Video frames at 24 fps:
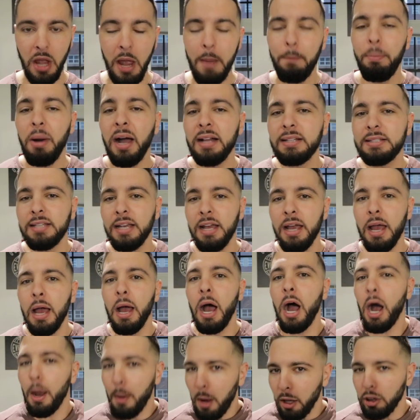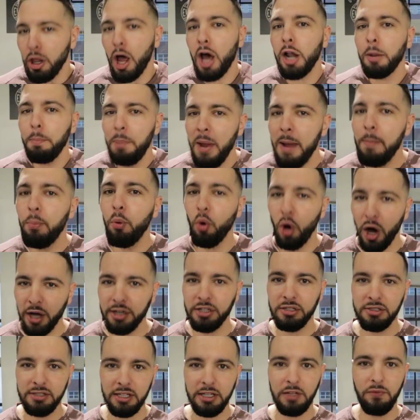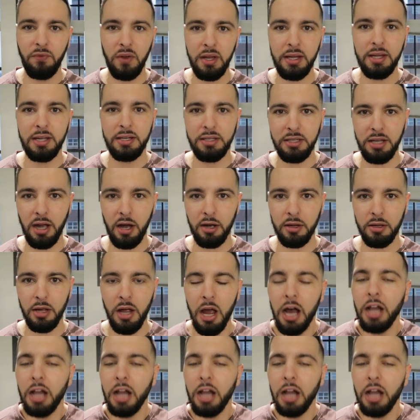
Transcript: But A lot of people under 6 feet can dunk.